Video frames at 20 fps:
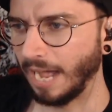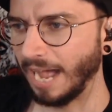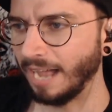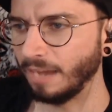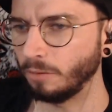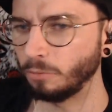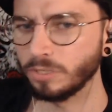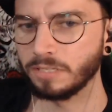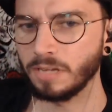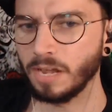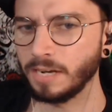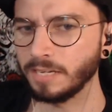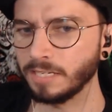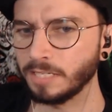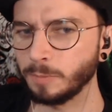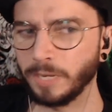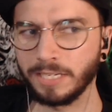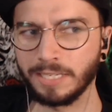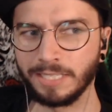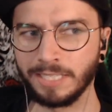I was not
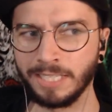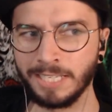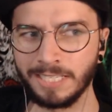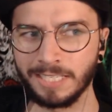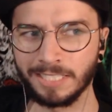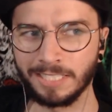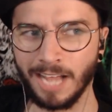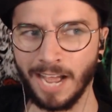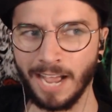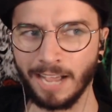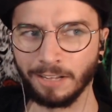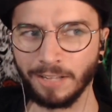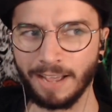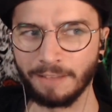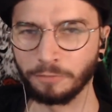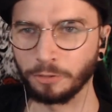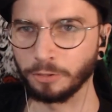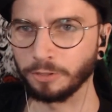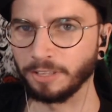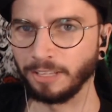expecting this style
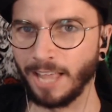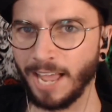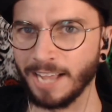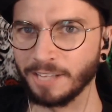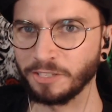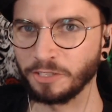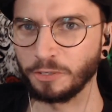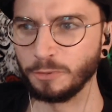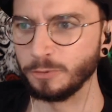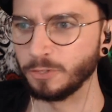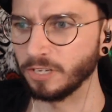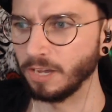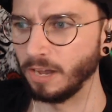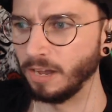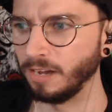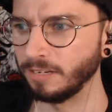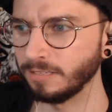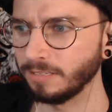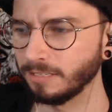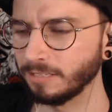after the last two
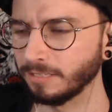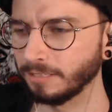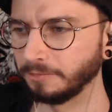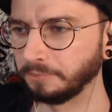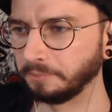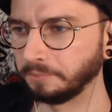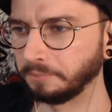songs.